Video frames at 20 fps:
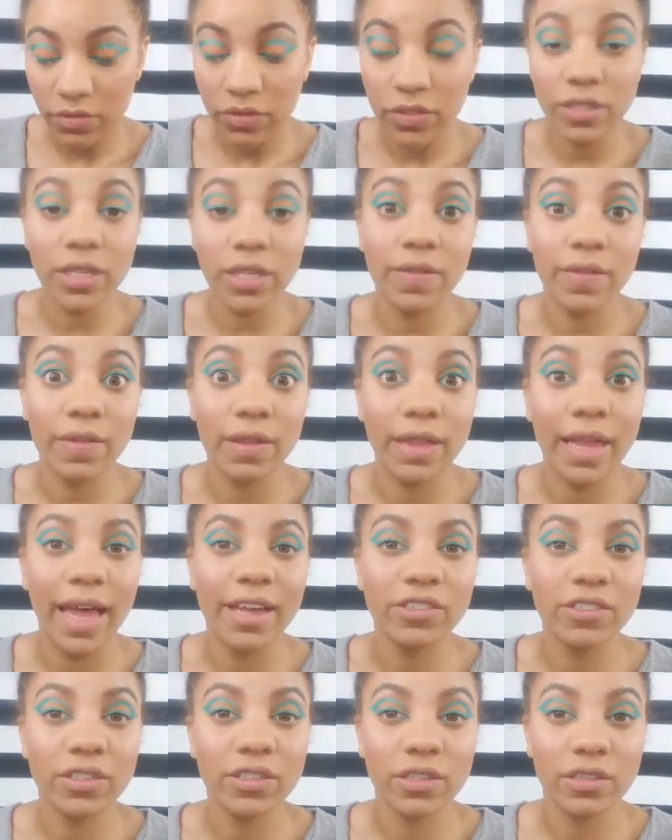Just give the
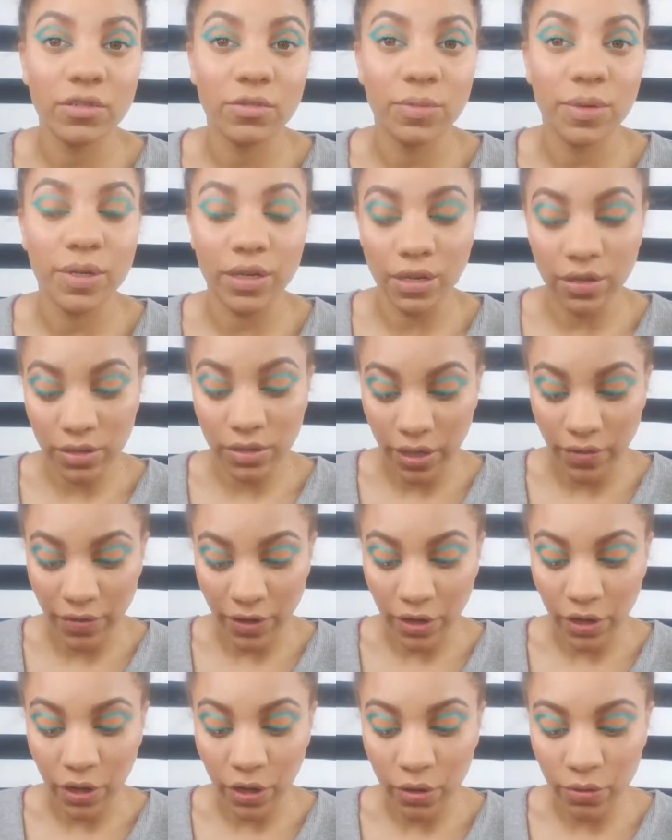lashes a little bit
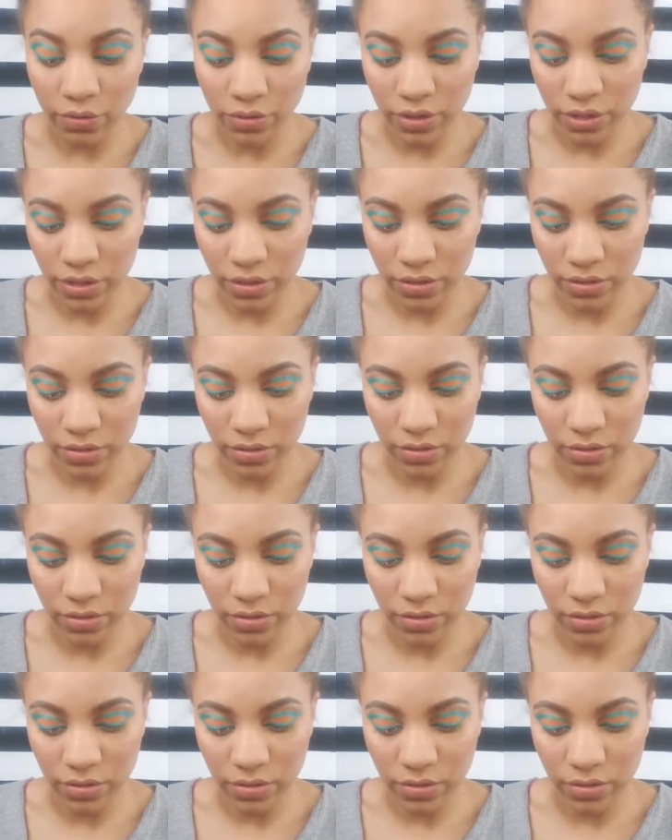of a coat.